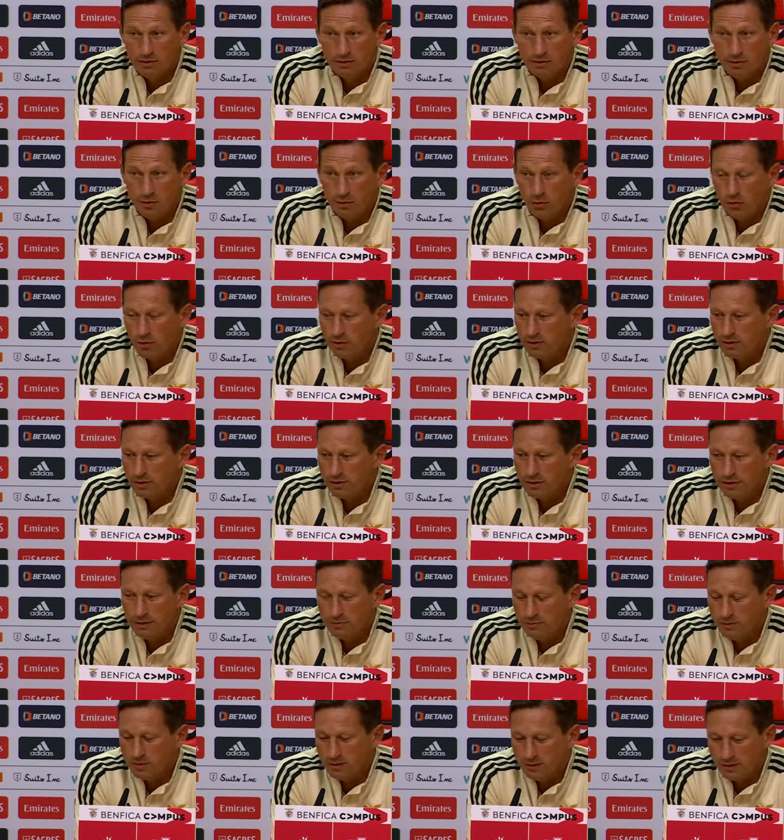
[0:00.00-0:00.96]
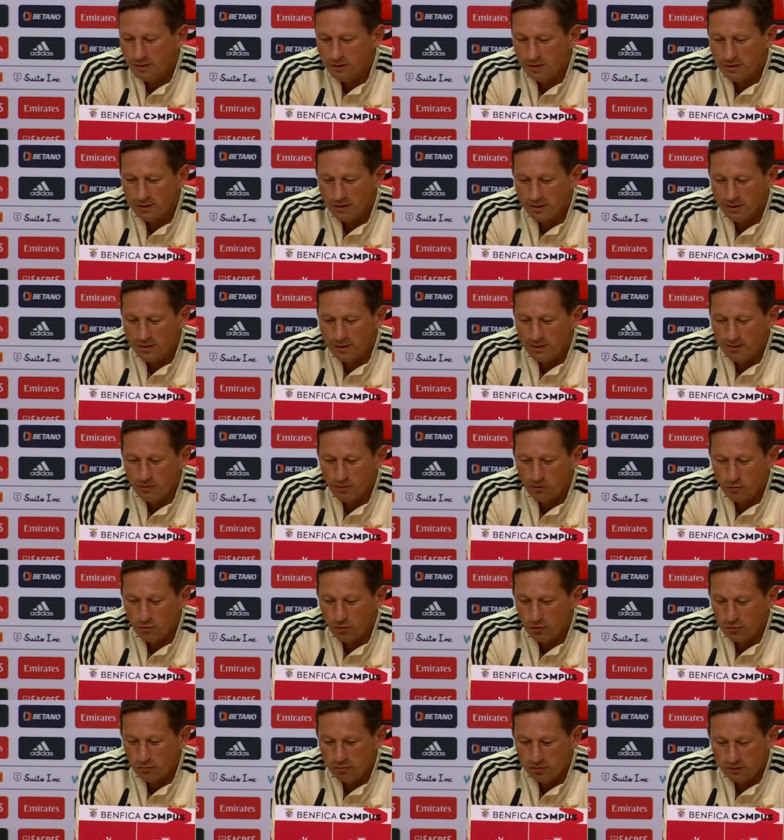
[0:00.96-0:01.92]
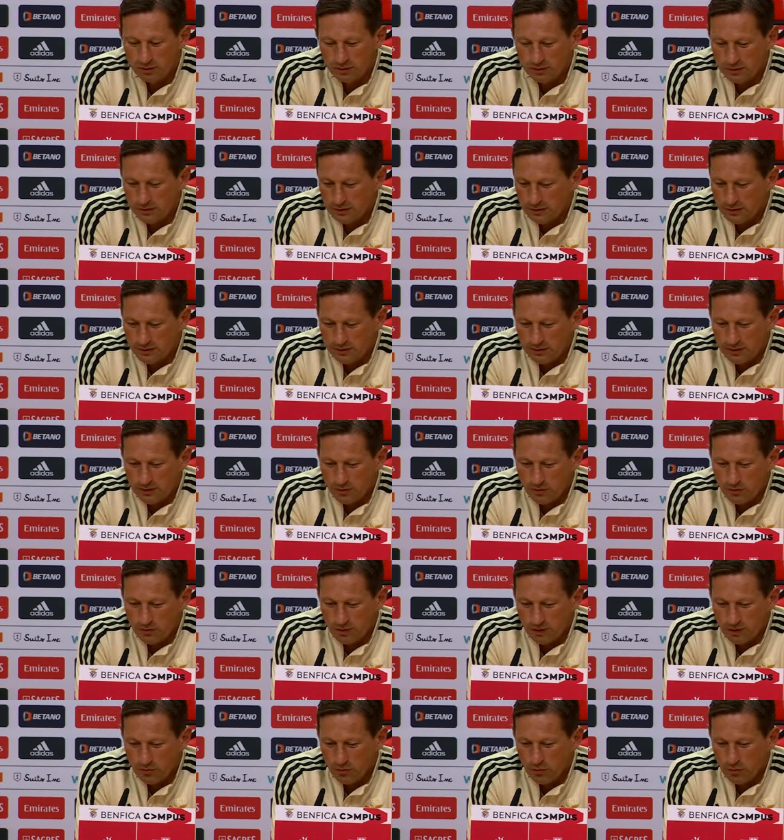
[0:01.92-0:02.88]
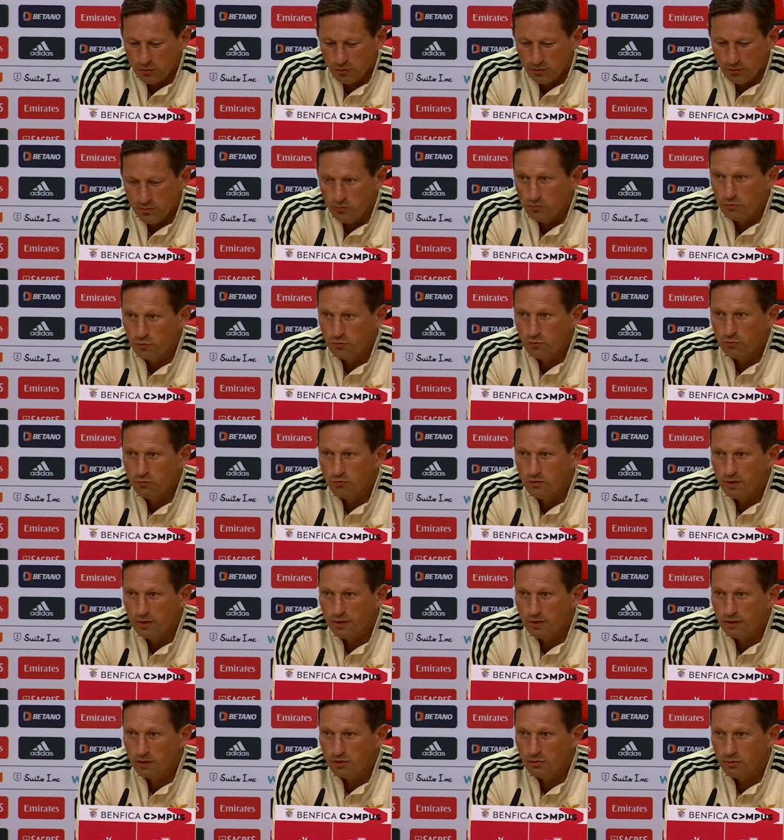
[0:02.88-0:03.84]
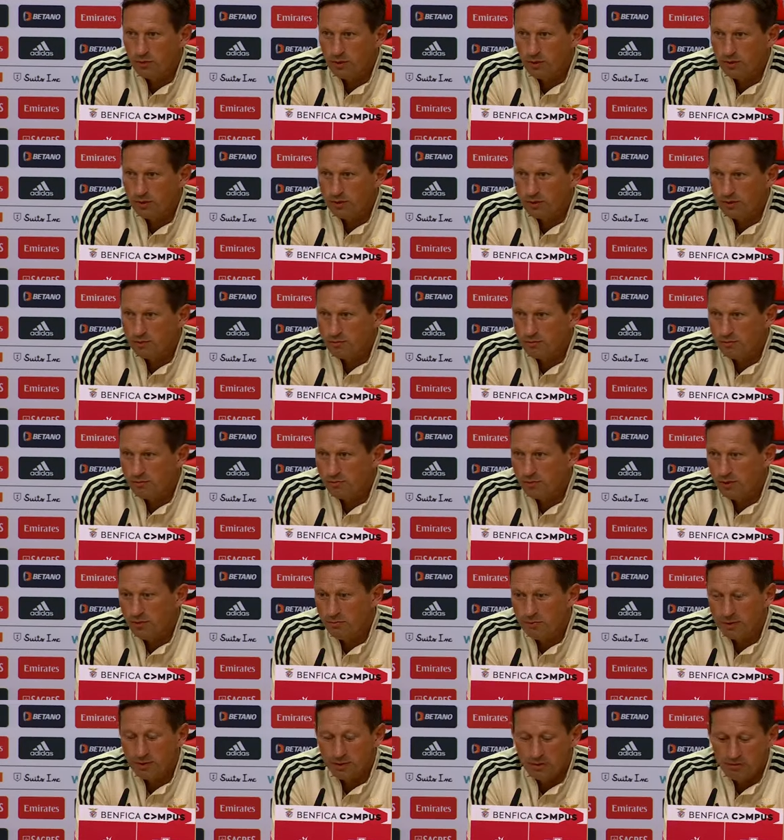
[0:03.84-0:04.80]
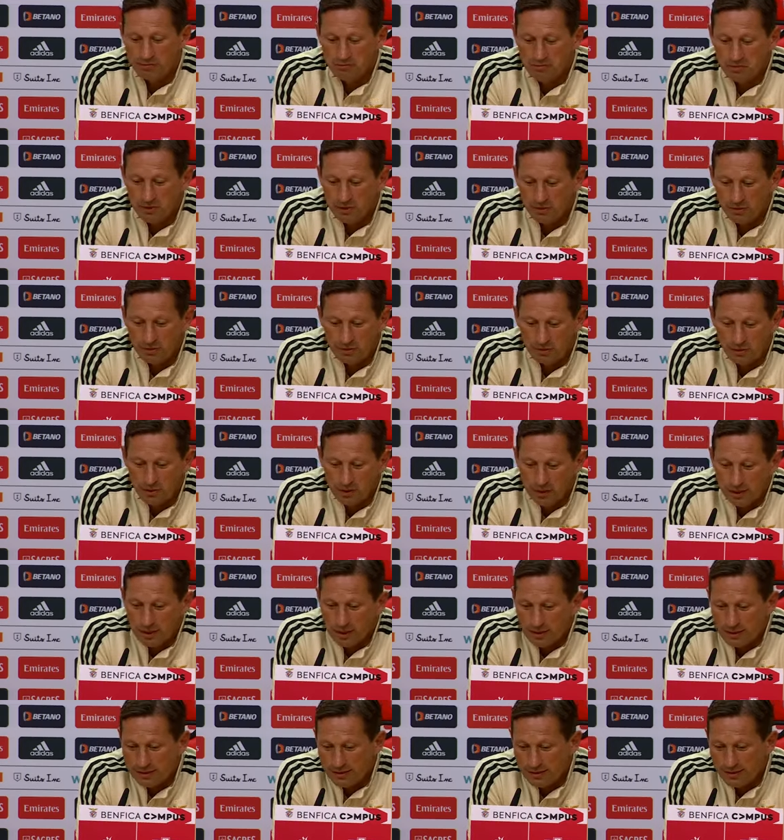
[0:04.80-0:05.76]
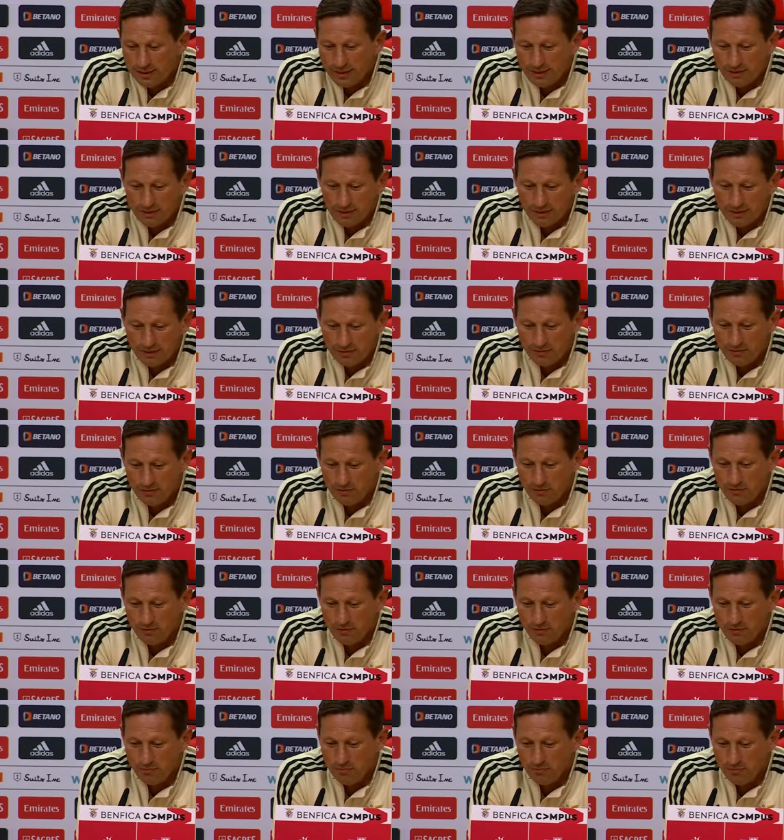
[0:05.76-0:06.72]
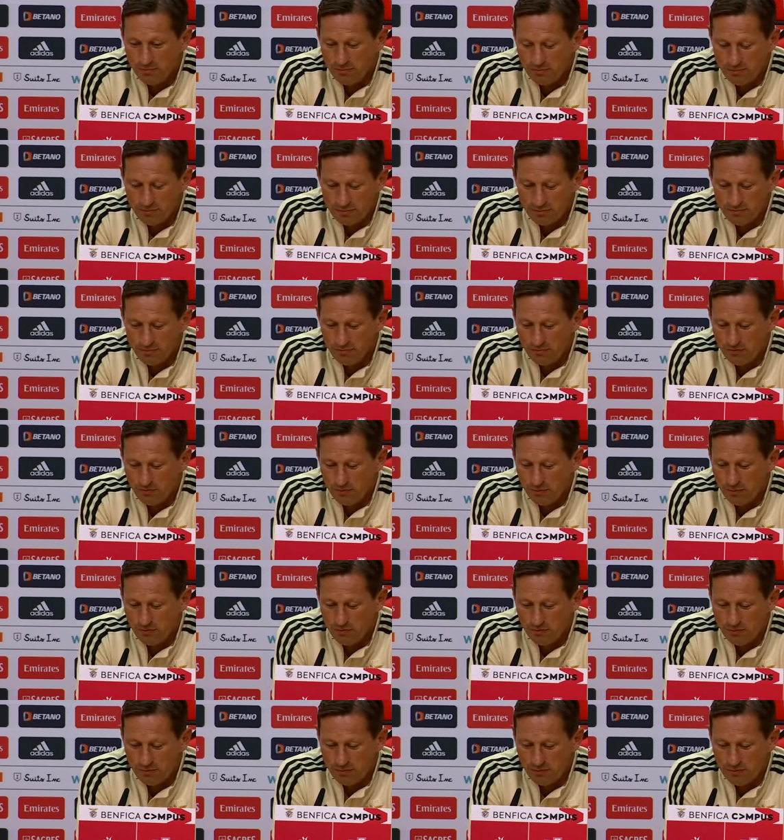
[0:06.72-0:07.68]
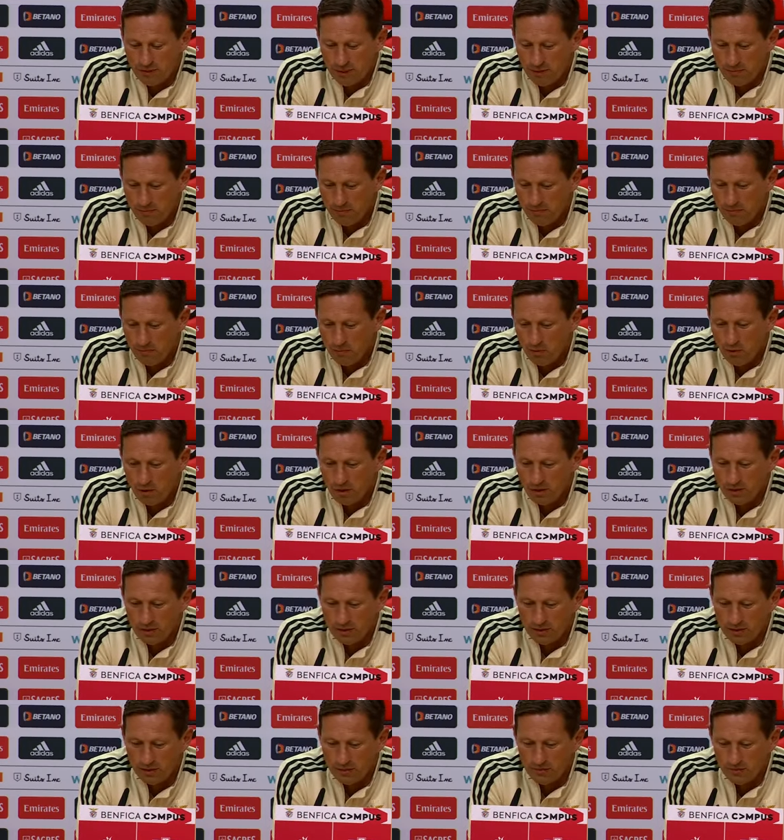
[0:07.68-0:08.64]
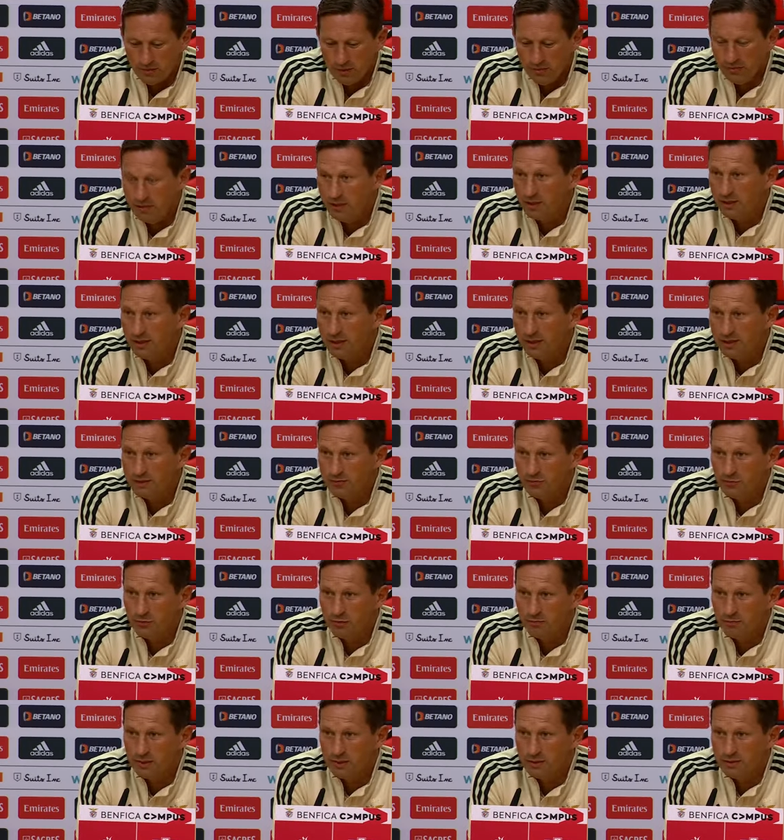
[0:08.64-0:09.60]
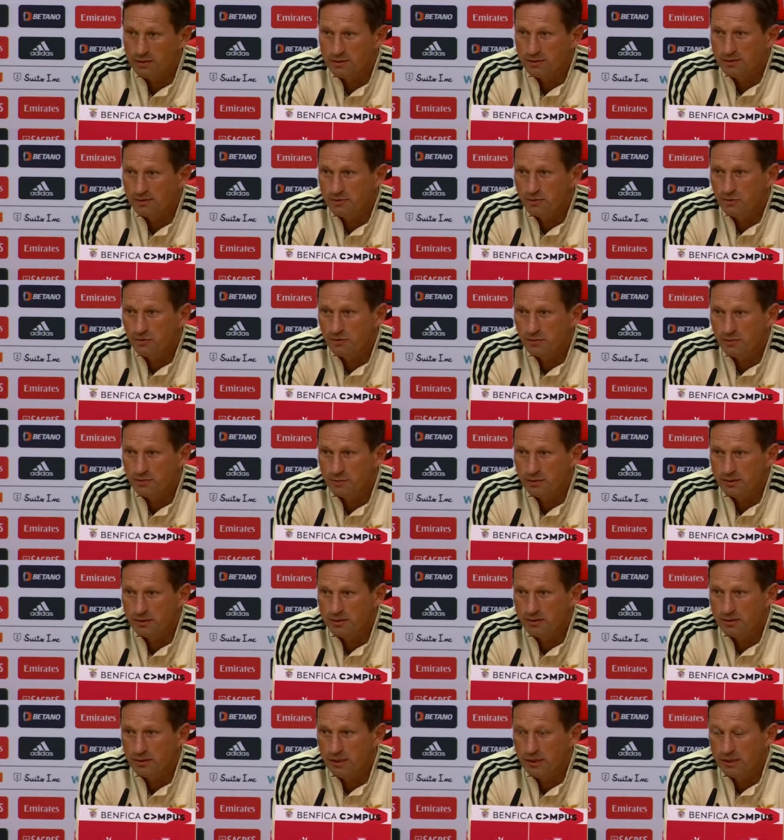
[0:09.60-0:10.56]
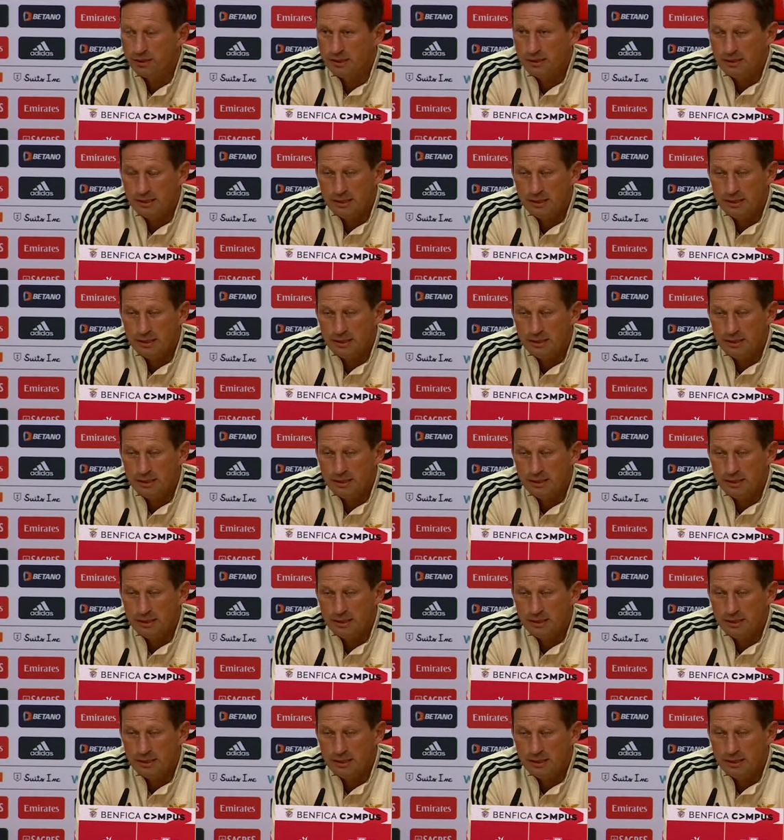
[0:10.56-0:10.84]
All the teams in Europe, they try to improve their squad. Maybe on the last day, they will happen more than maybe the last 3 months. So we will see.